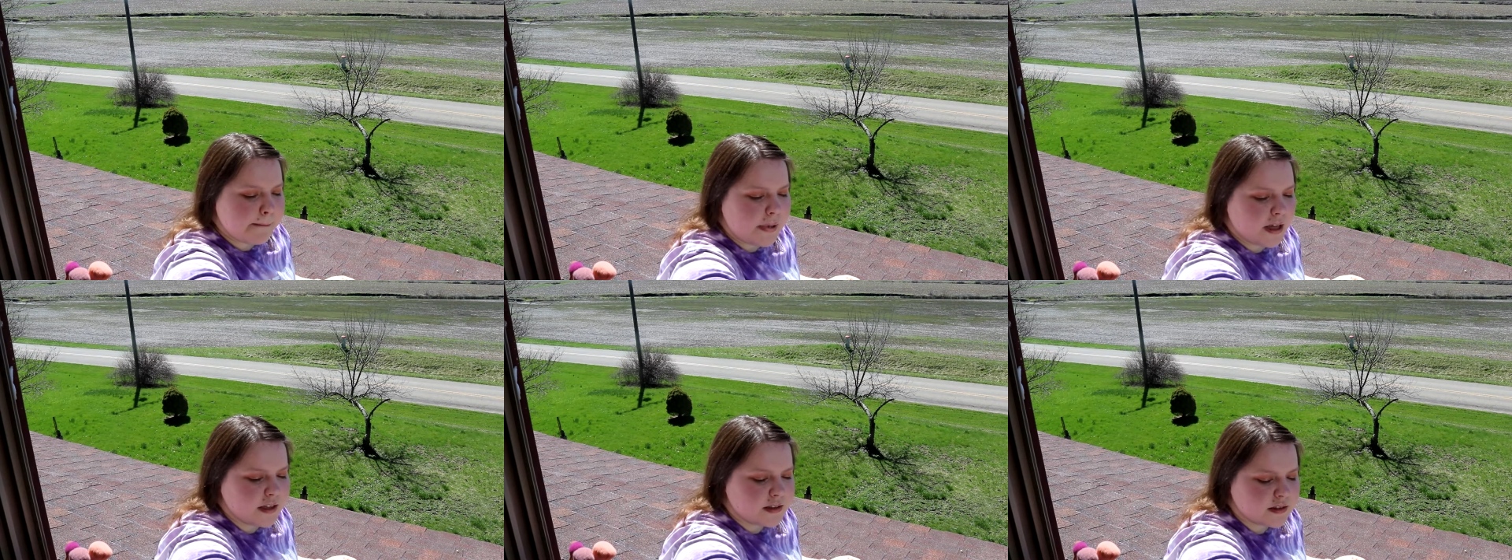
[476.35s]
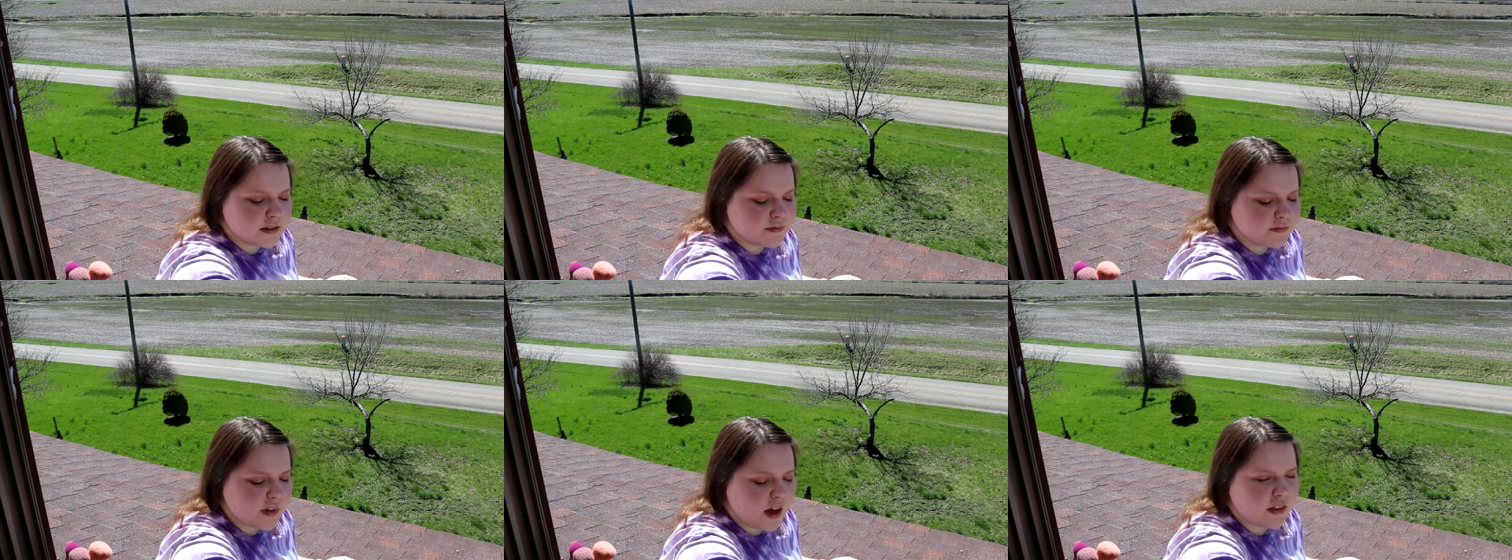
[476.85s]
But
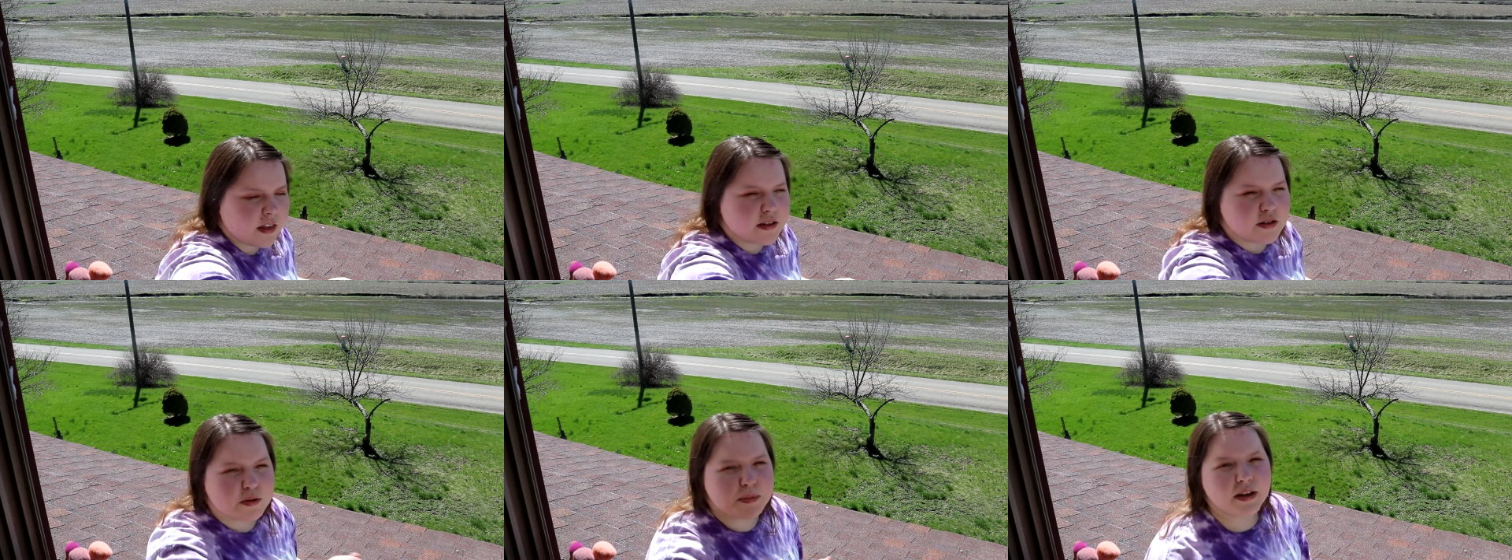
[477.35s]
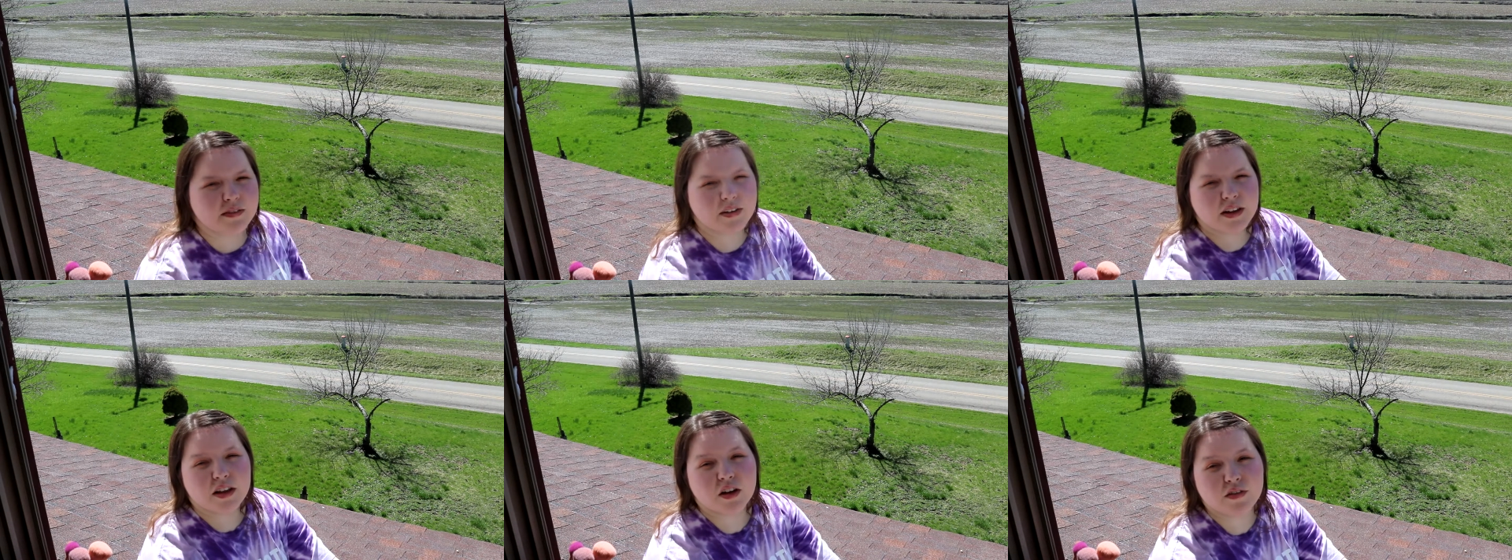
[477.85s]
I thought this would be a
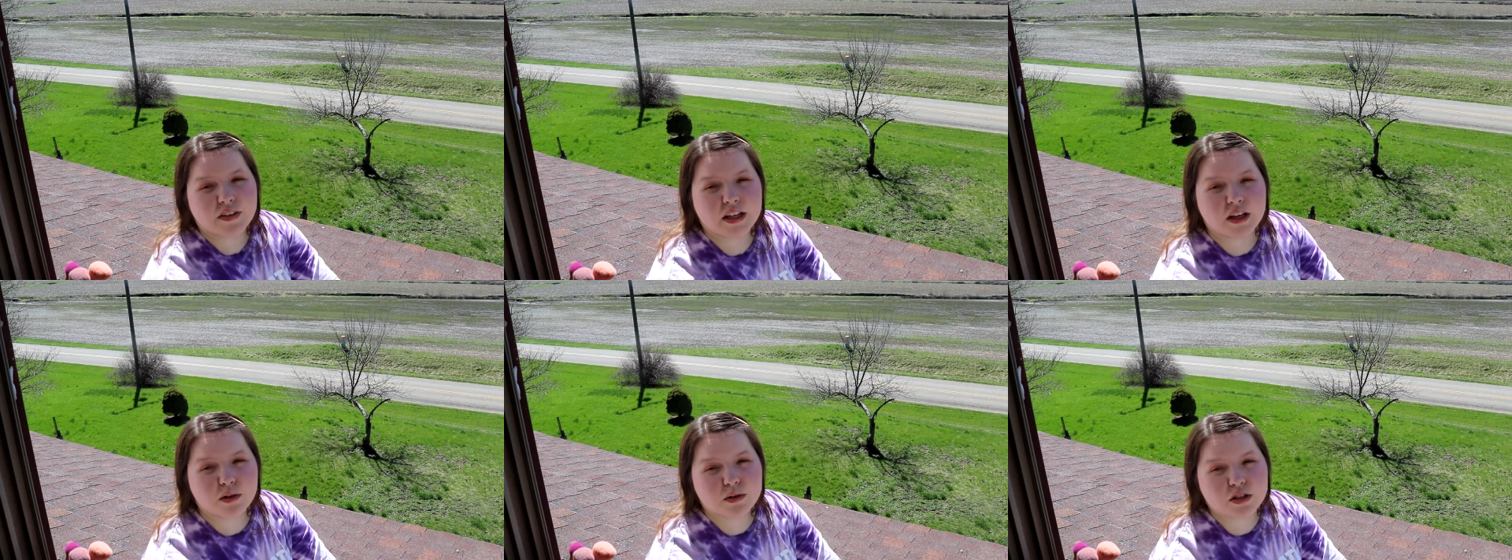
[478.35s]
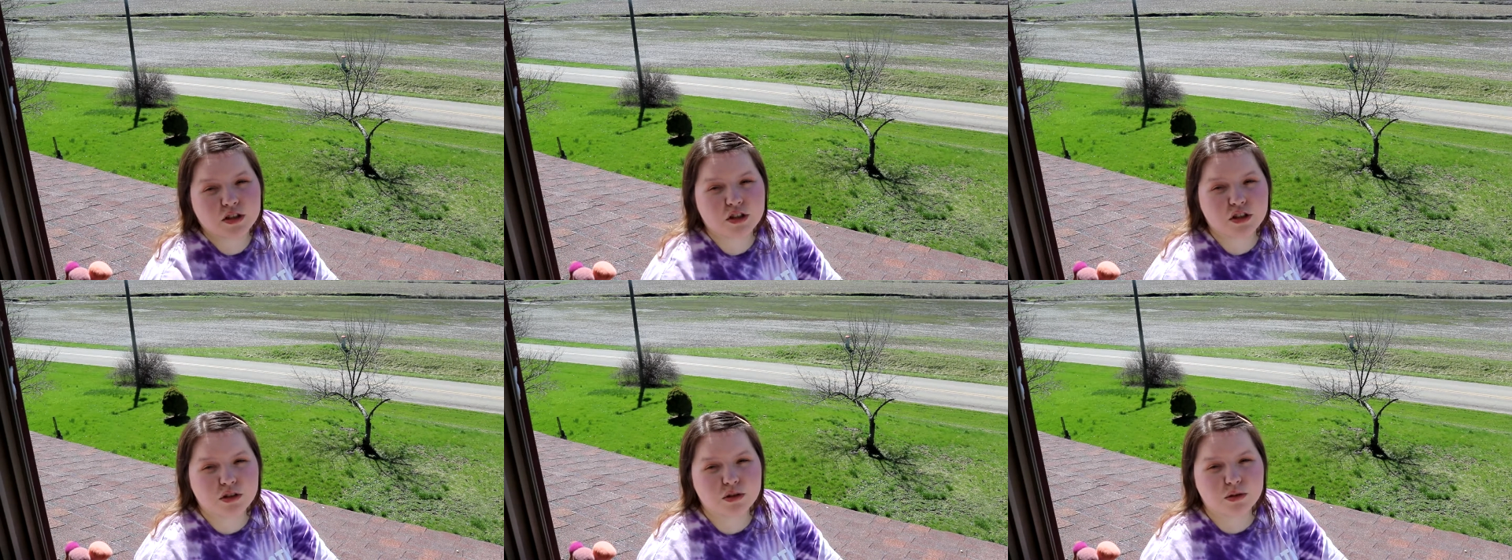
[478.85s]
fun little video to
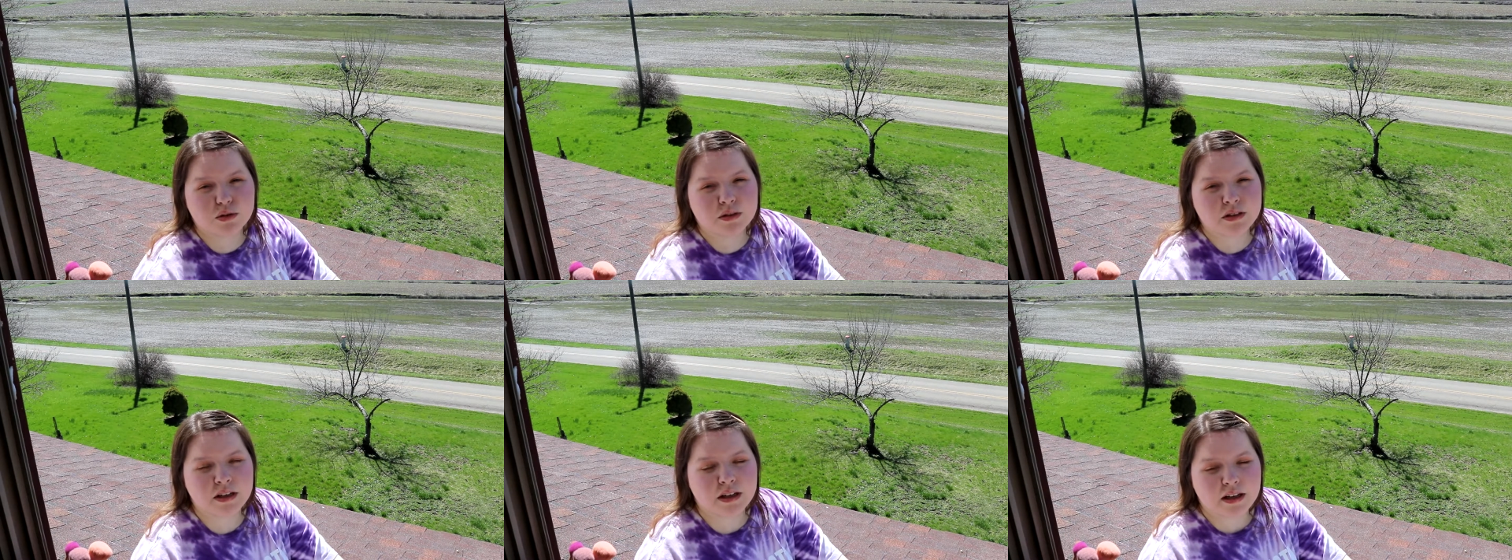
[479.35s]
do.